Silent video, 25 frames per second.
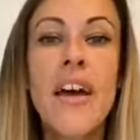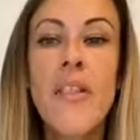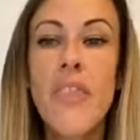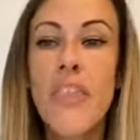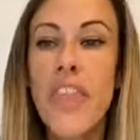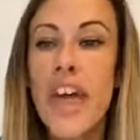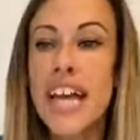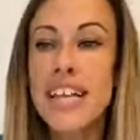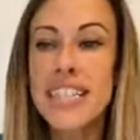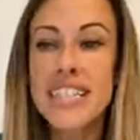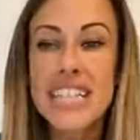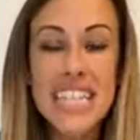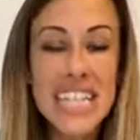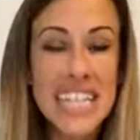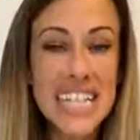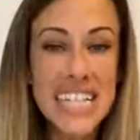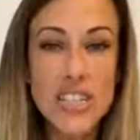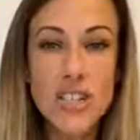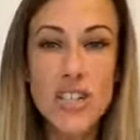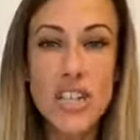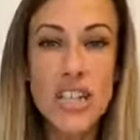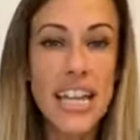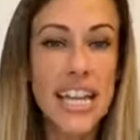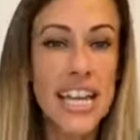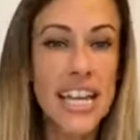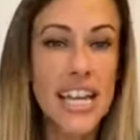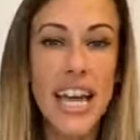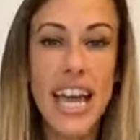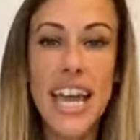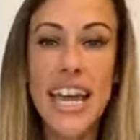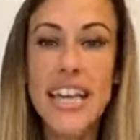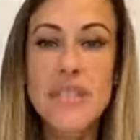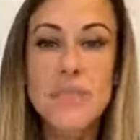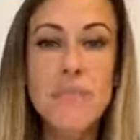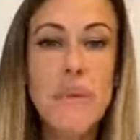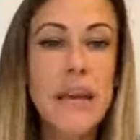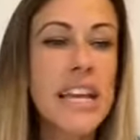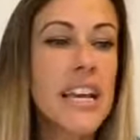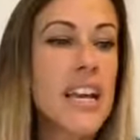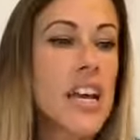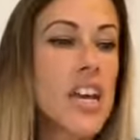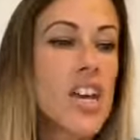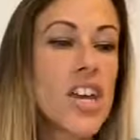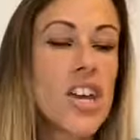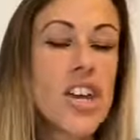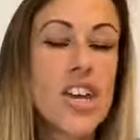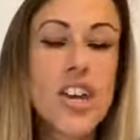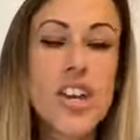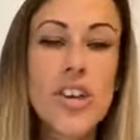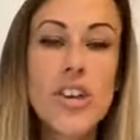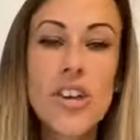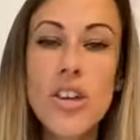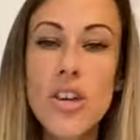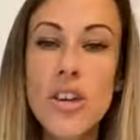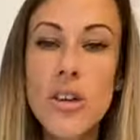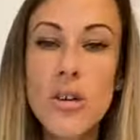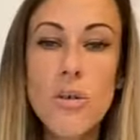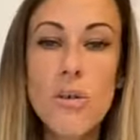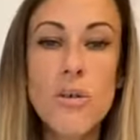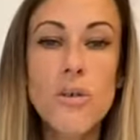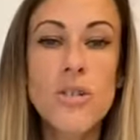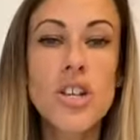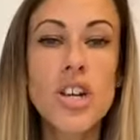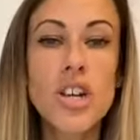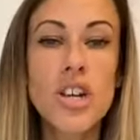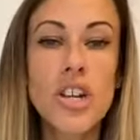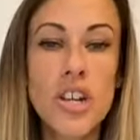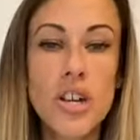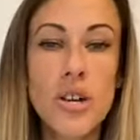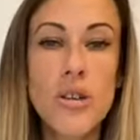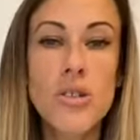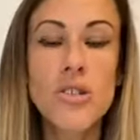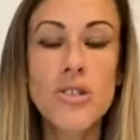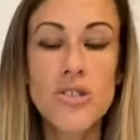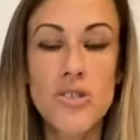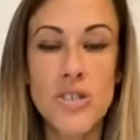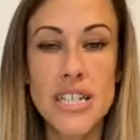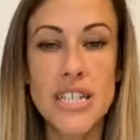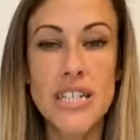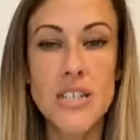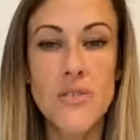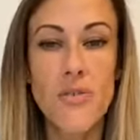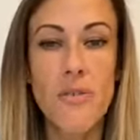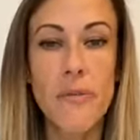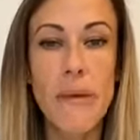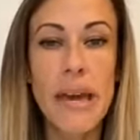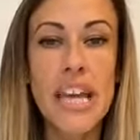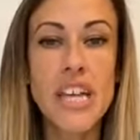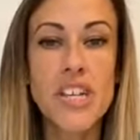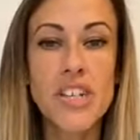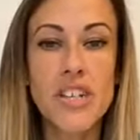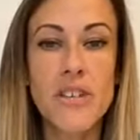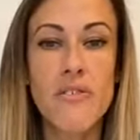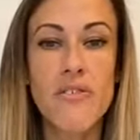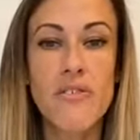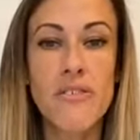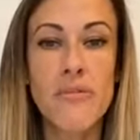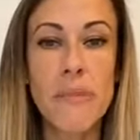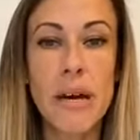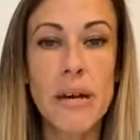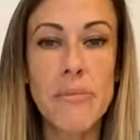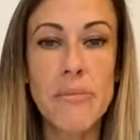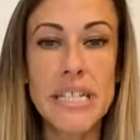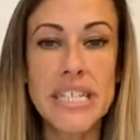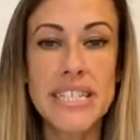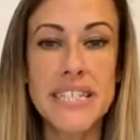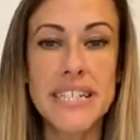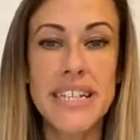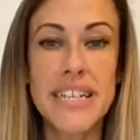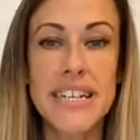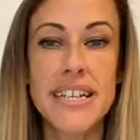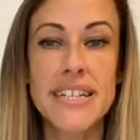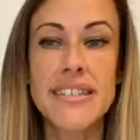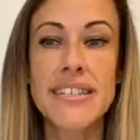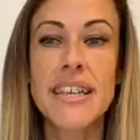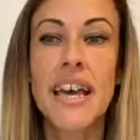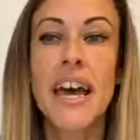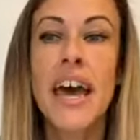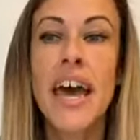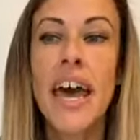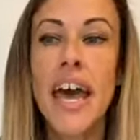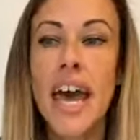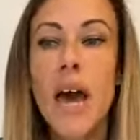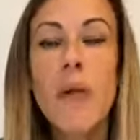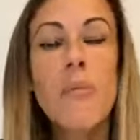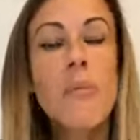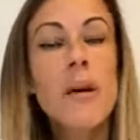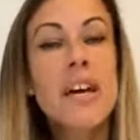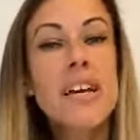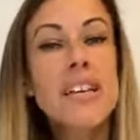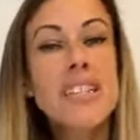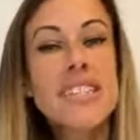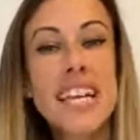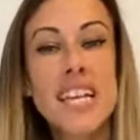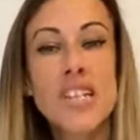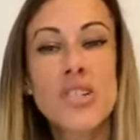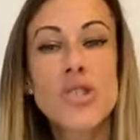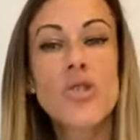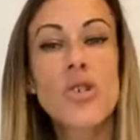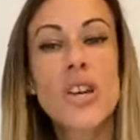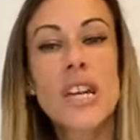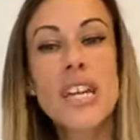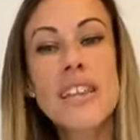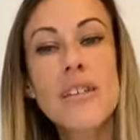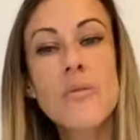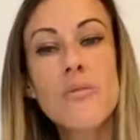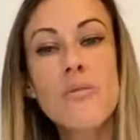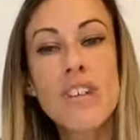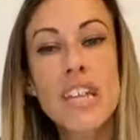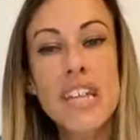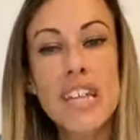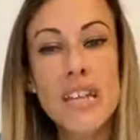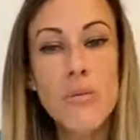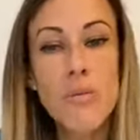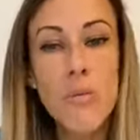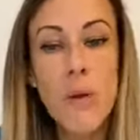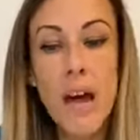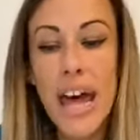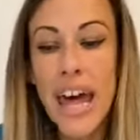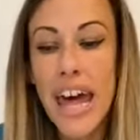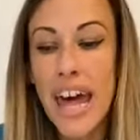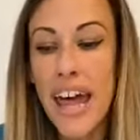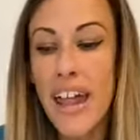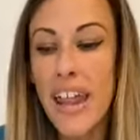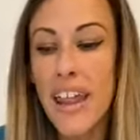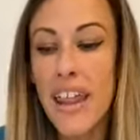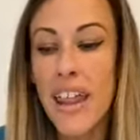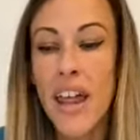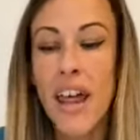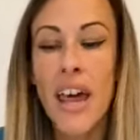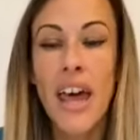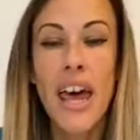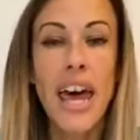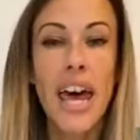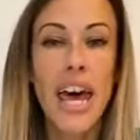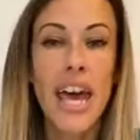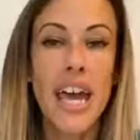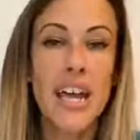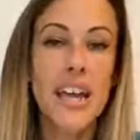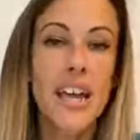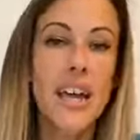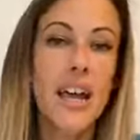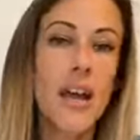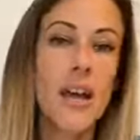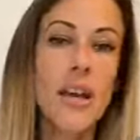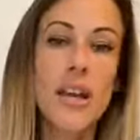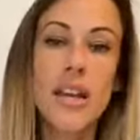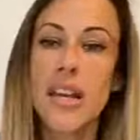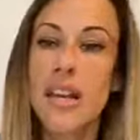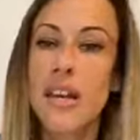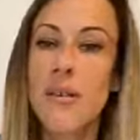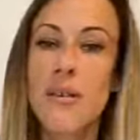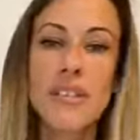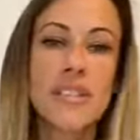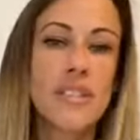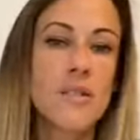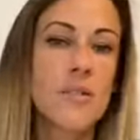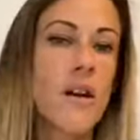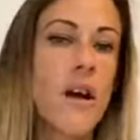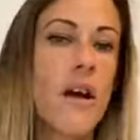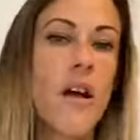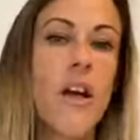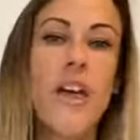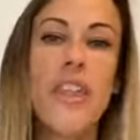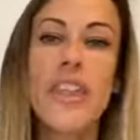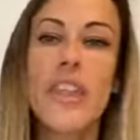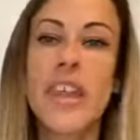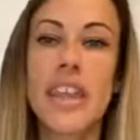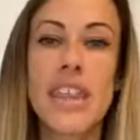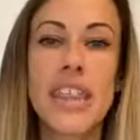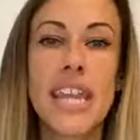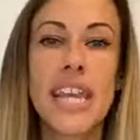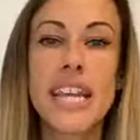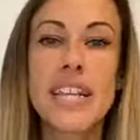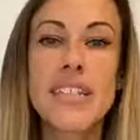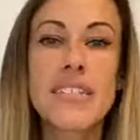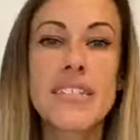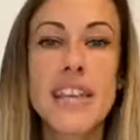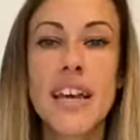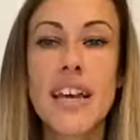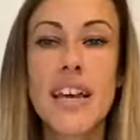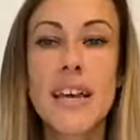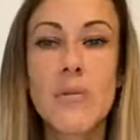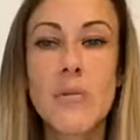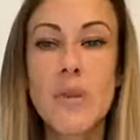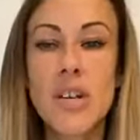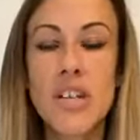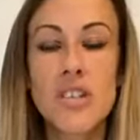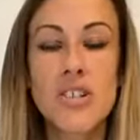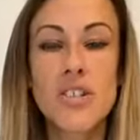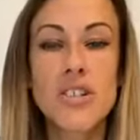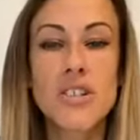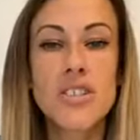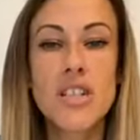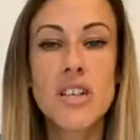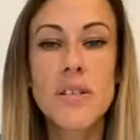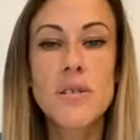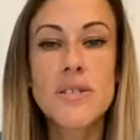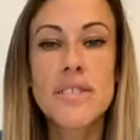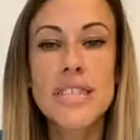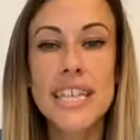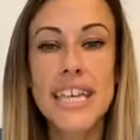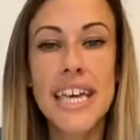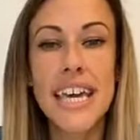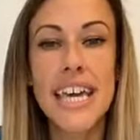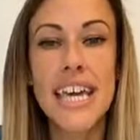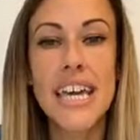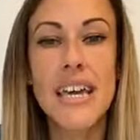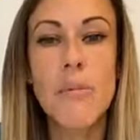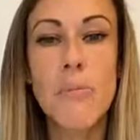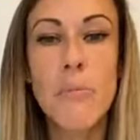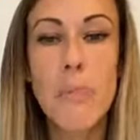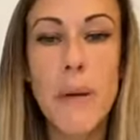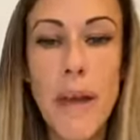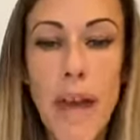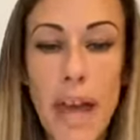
That's literally, it's been a huge, huge transformation for my business. And because I treat them really well, I do all the things that we should do to keep